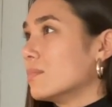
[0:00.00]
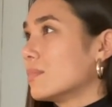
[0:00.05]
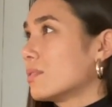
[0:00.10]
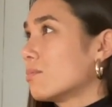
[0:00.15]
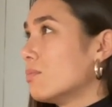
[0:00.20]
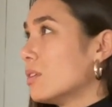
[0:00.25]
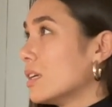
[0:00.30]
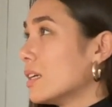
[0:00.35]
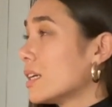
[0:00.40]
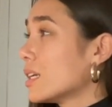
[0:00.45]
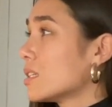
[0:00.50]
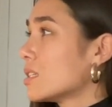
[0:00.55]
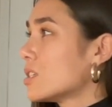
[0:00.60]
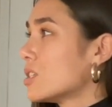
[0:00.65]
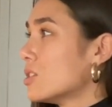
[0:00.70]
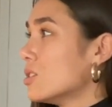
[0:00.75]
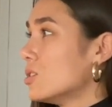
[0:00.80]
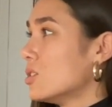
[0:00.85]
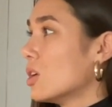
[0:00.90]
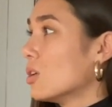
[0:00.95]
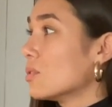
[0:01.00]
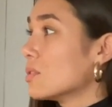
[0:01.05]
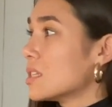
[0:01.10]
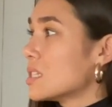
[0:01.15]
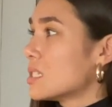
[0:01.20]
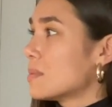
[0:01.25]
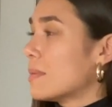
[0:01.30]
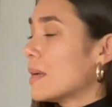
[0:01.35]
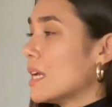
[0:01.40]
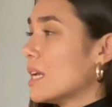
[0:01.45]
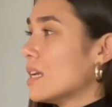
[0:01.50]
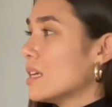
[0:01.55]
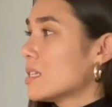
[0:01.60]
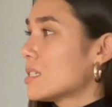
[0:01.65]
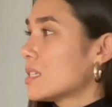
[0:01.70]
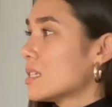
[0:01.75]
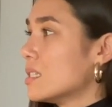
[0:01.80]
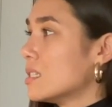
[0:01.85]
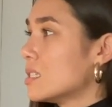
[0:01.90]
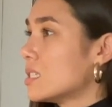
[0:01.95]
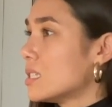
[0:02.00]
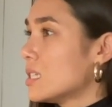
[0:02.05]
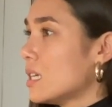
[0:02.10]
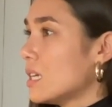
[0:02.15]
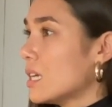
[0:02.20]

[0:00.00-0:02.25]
Really get to know the space and see